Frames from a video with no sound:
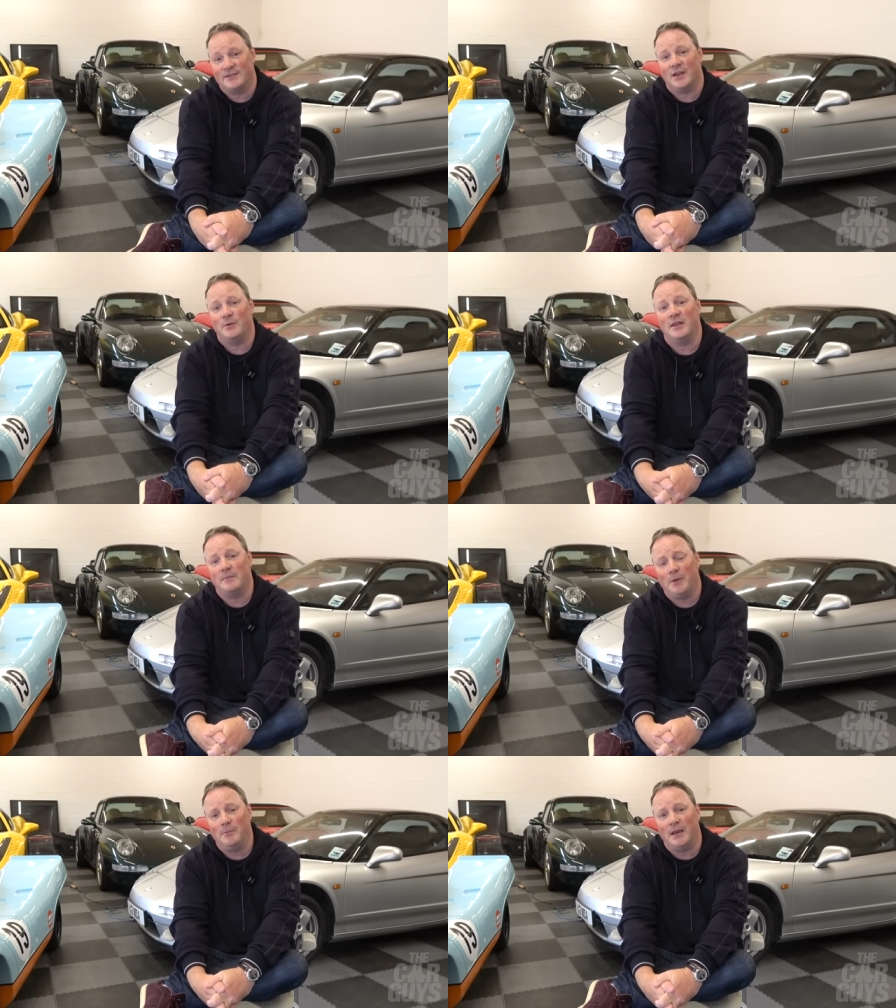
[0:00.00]
So at
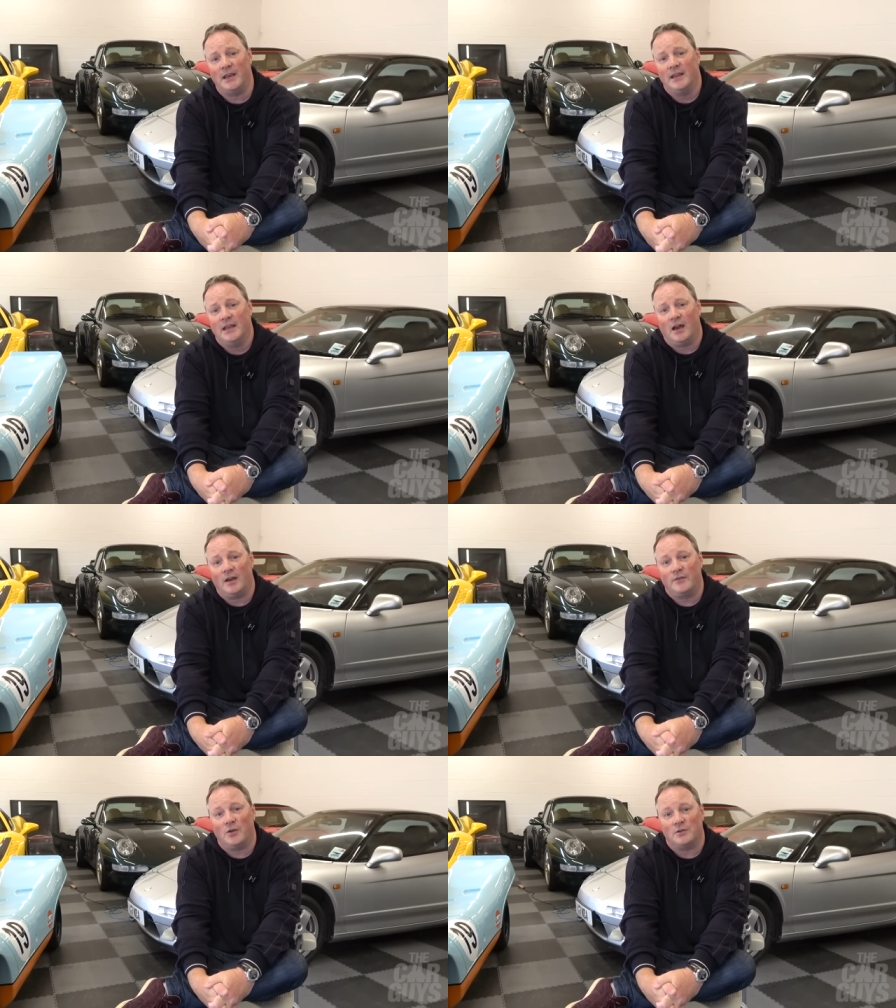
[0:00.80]
the moment
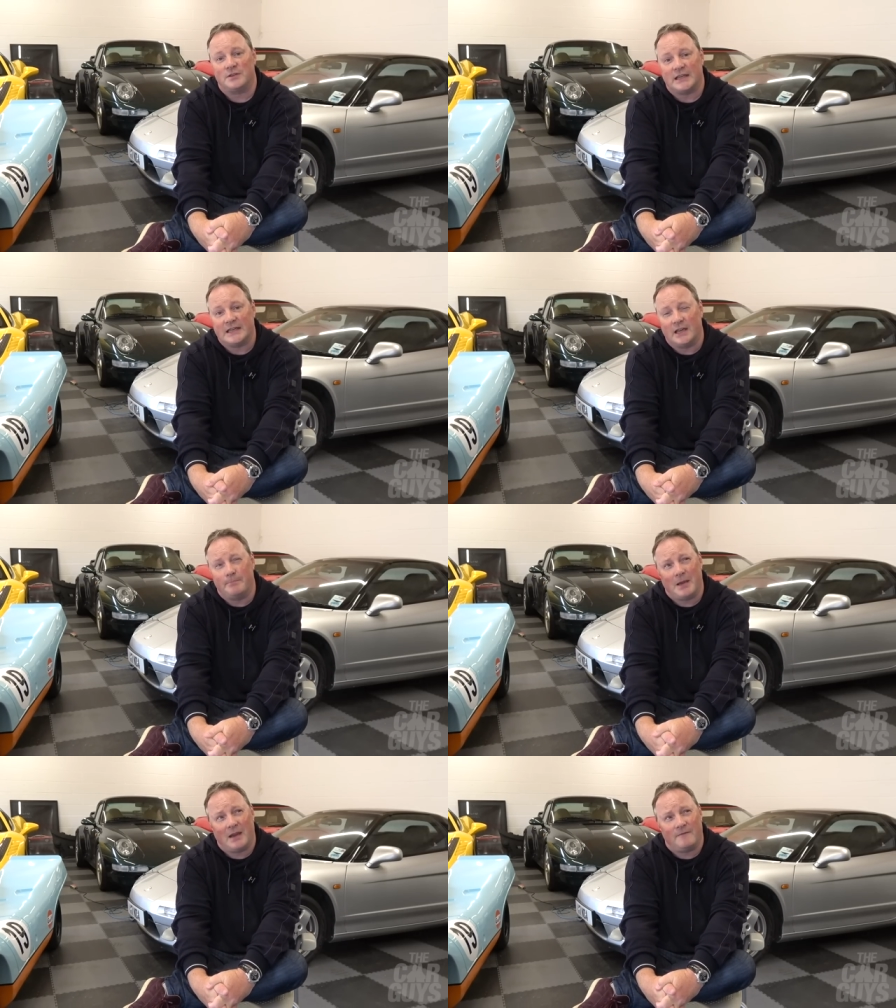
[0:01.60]
I've got
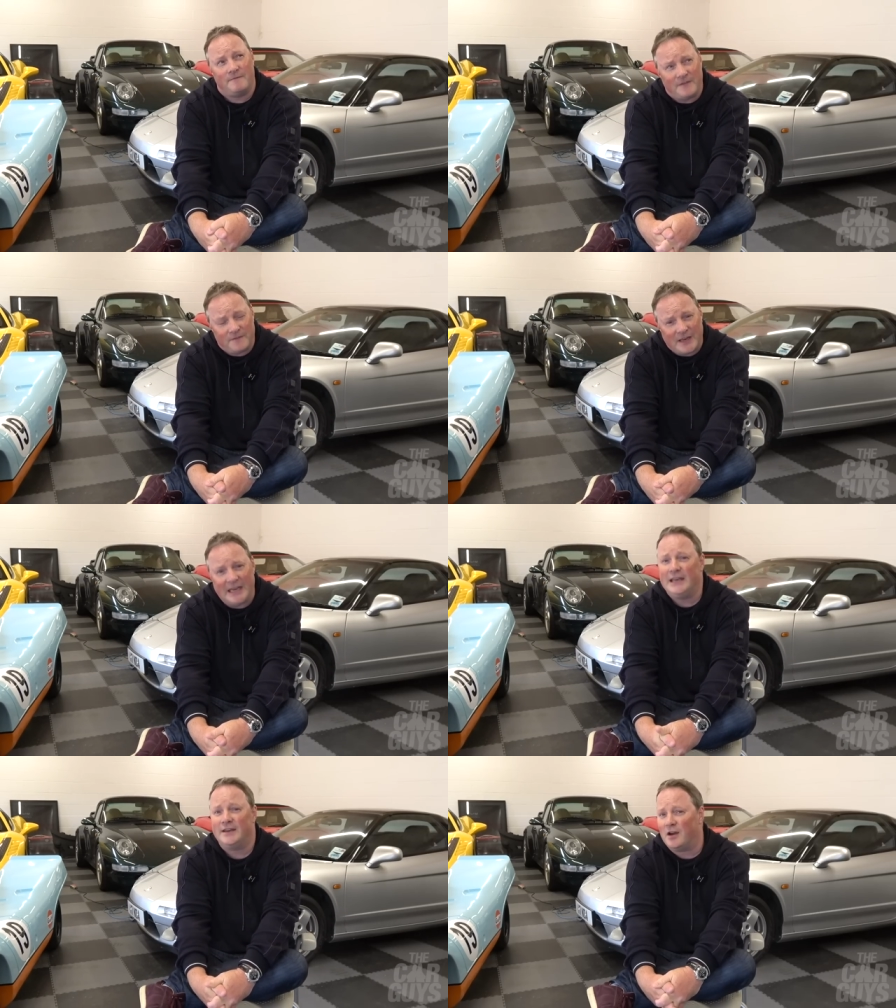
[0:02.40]
about
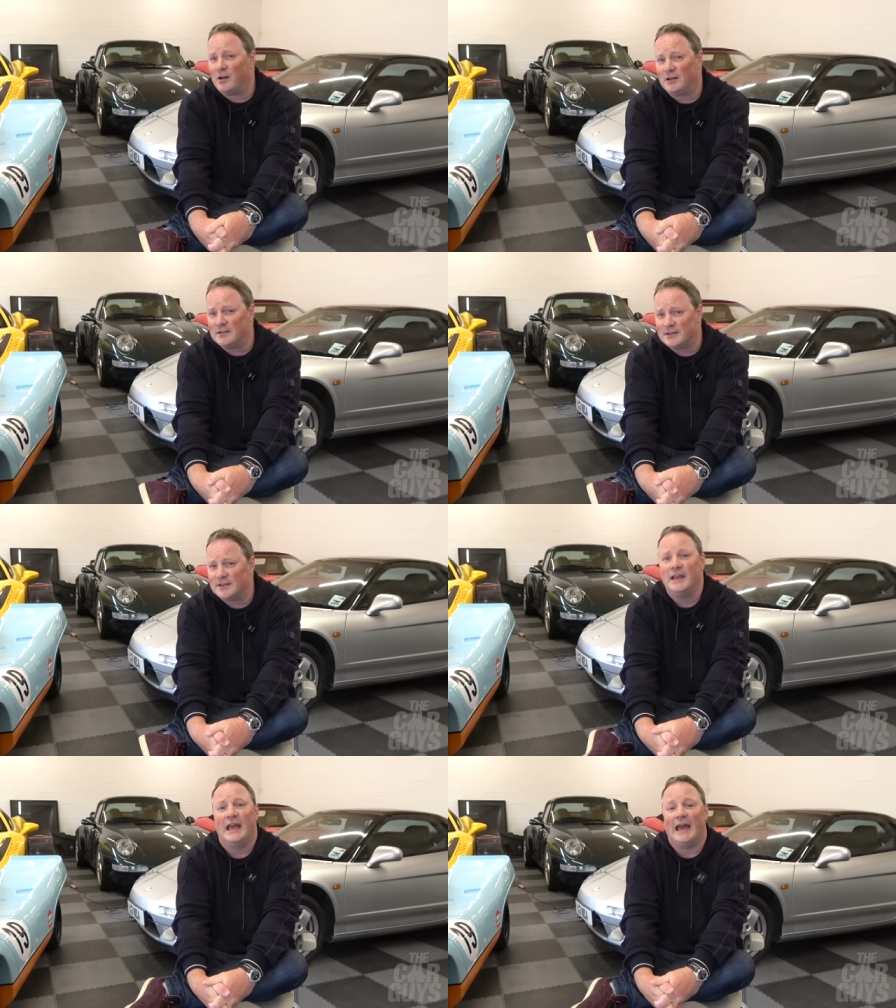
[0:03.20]
fifteen
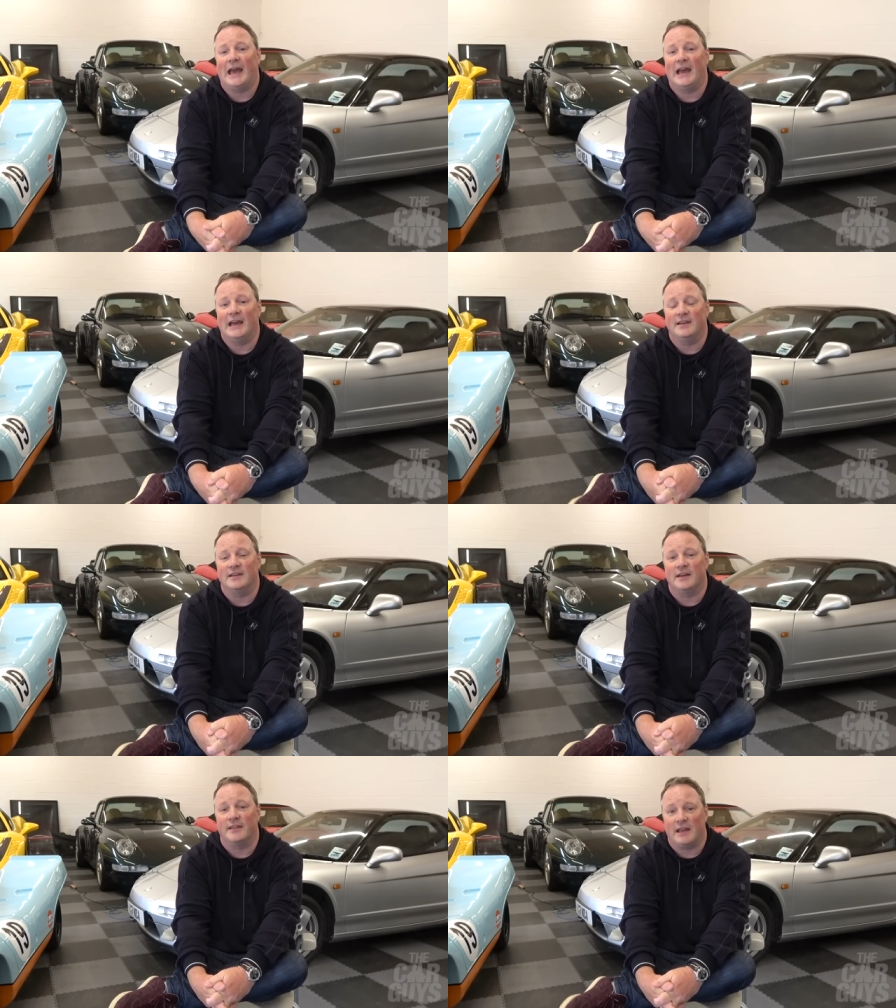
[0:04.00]
cars,
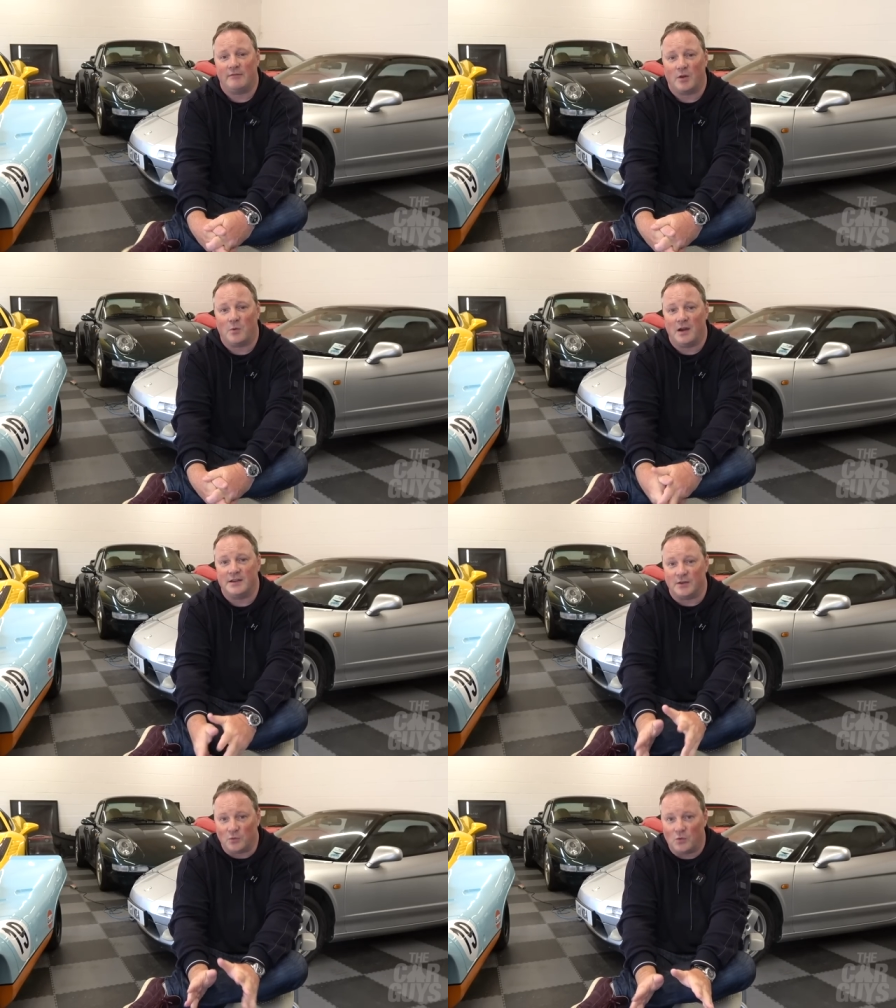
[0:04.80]
and uh, that
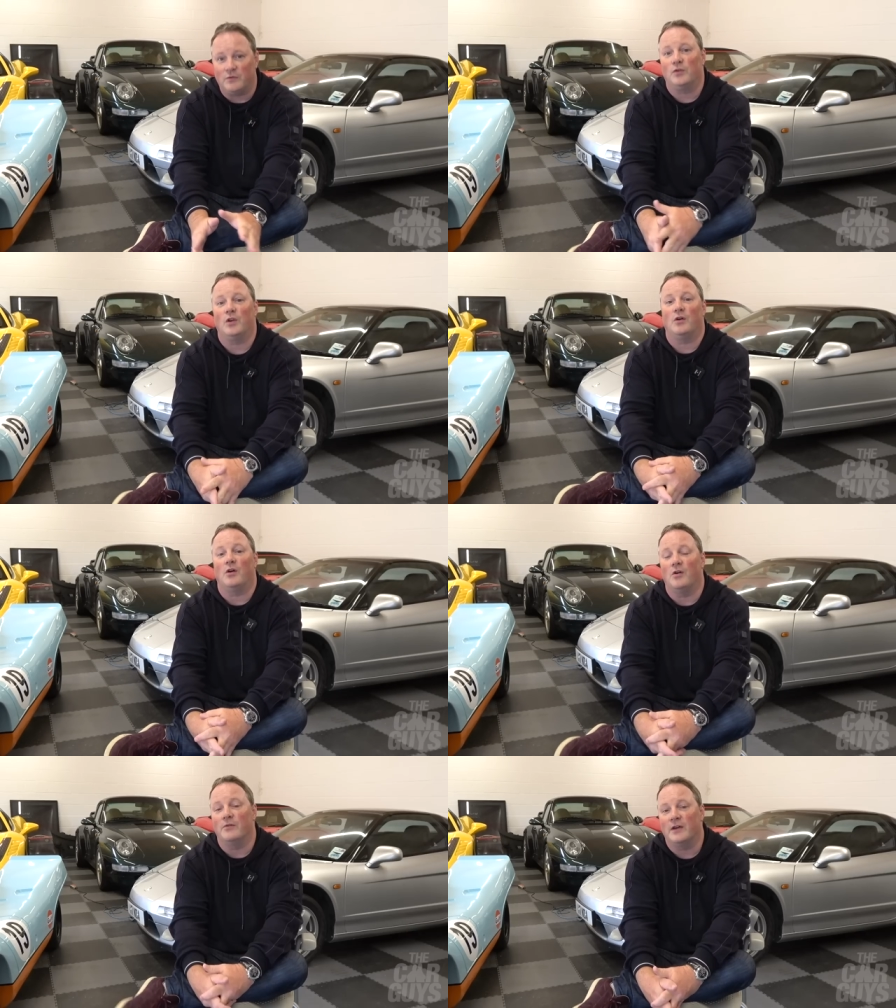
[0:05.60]
requires an awful lot
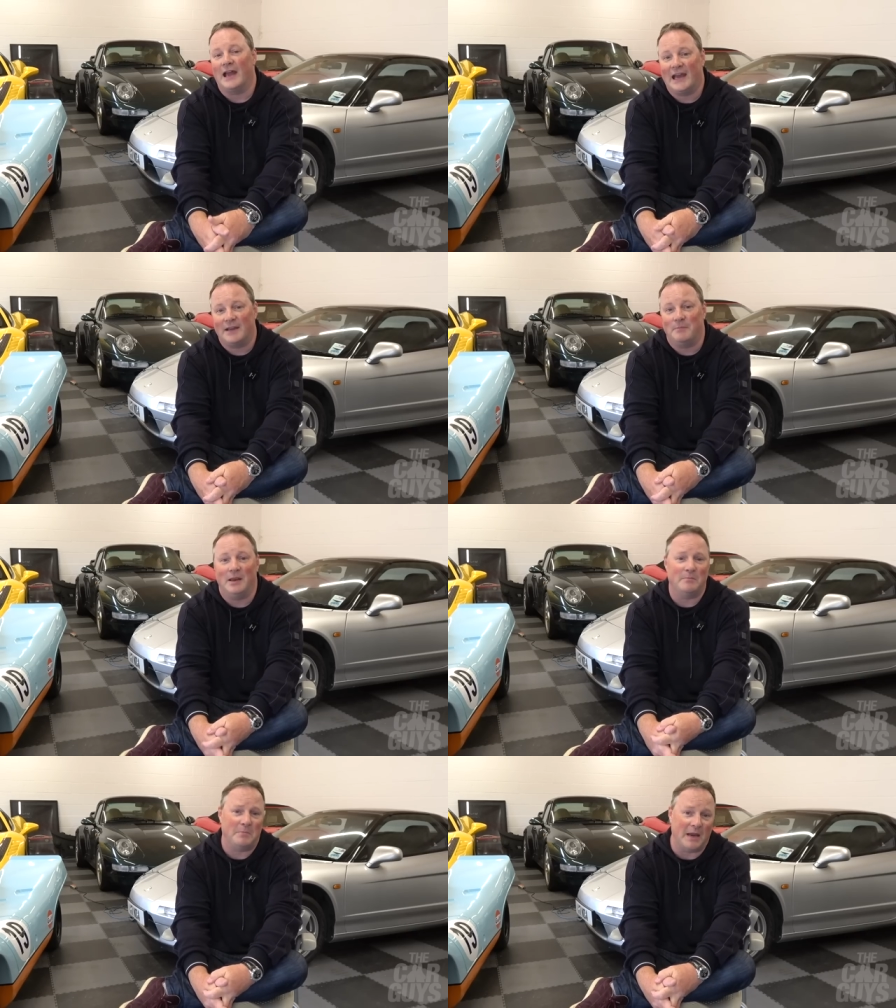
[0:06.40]
of
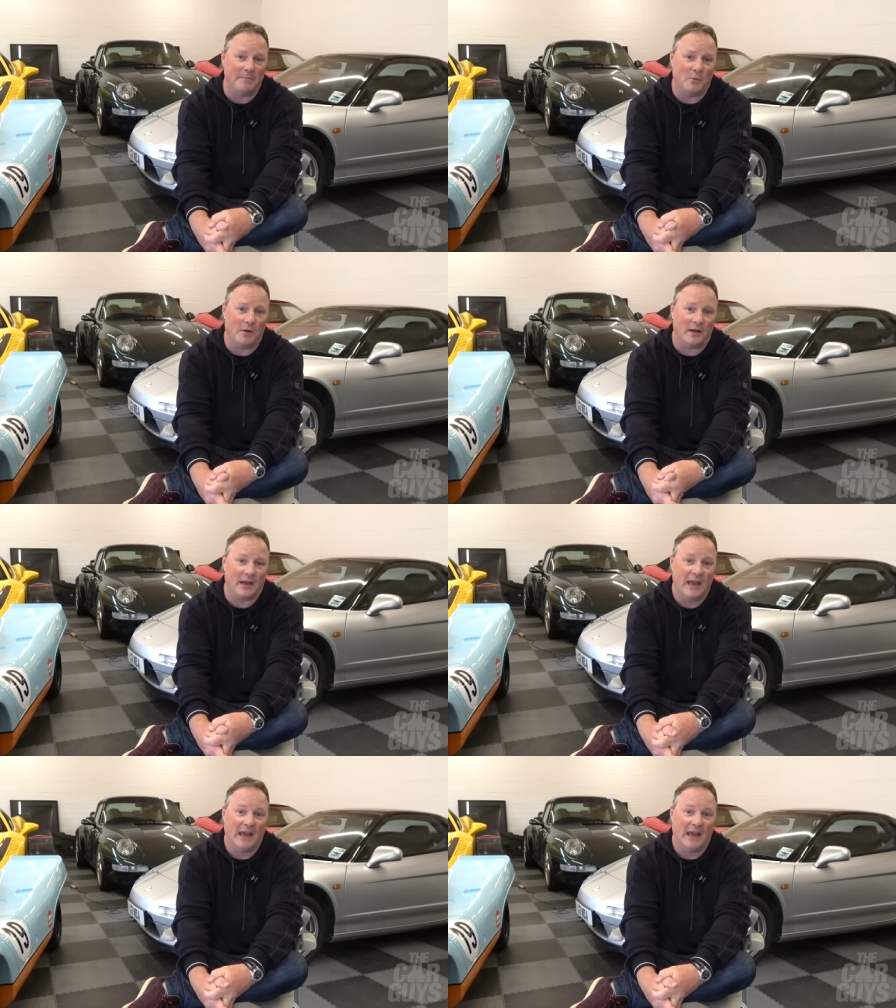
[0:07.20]
admin, paperwork,